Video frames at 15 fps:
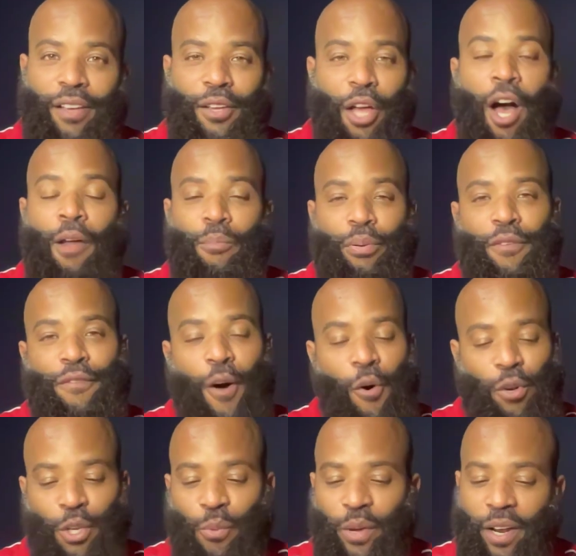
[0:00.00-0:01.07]

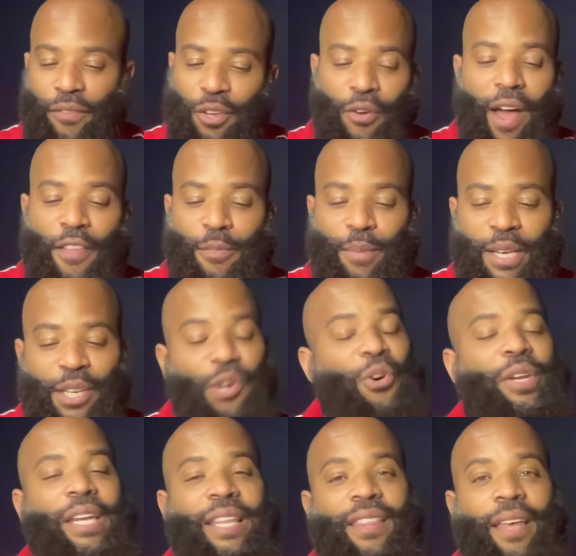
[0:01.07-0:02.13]
unprovoked or whatever. You don't have to be
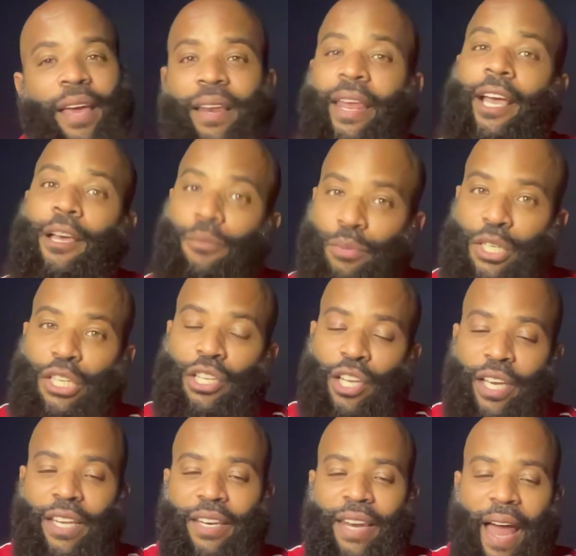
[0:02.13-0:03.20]
doing anything. They could be just
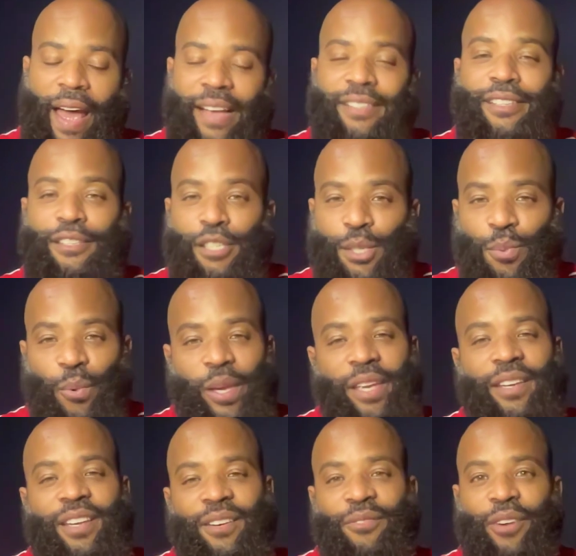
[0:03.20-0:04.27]
looking nice and
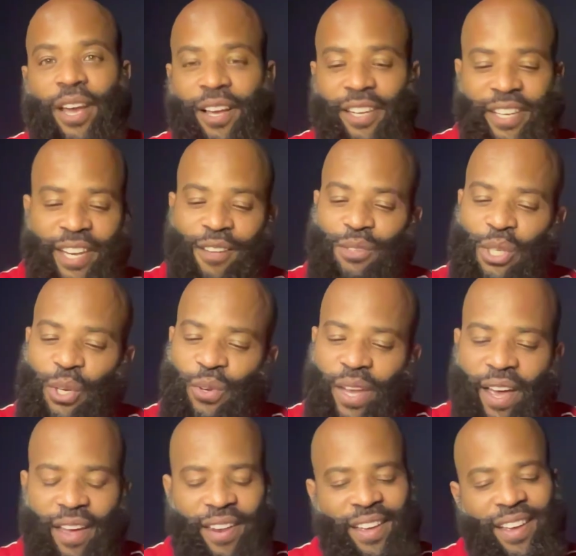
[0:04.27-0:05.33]
sweet and regular, and they'll do
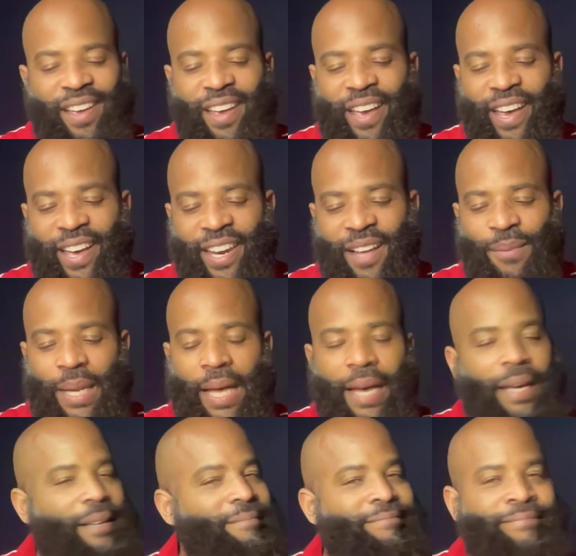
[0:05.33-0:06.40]
that. And I'm
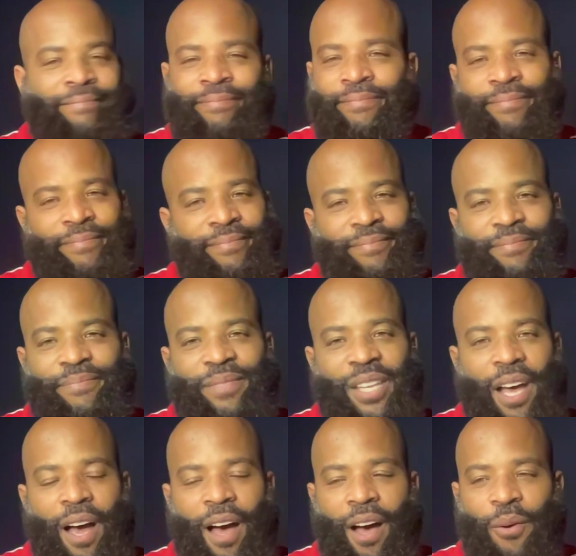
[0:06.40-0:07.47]
like,
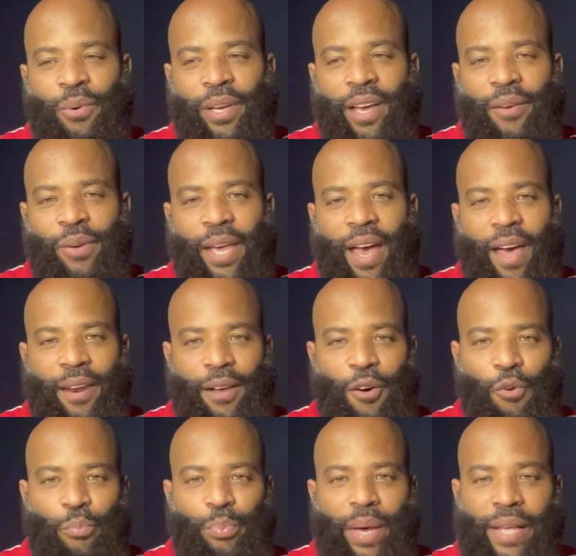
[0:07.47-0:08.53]
nah, we gotta
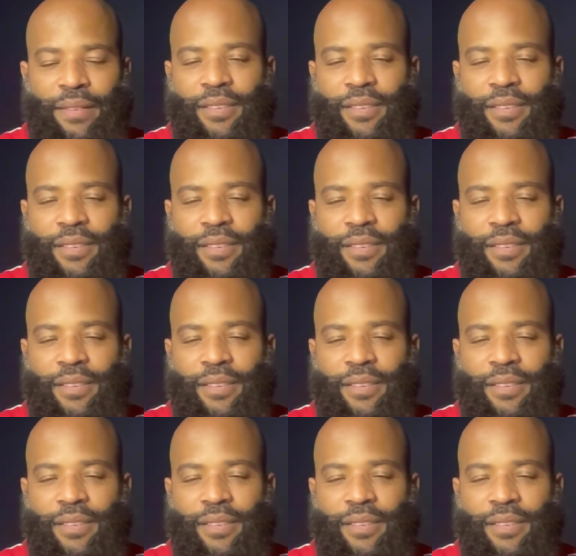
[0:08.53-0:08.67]
go pet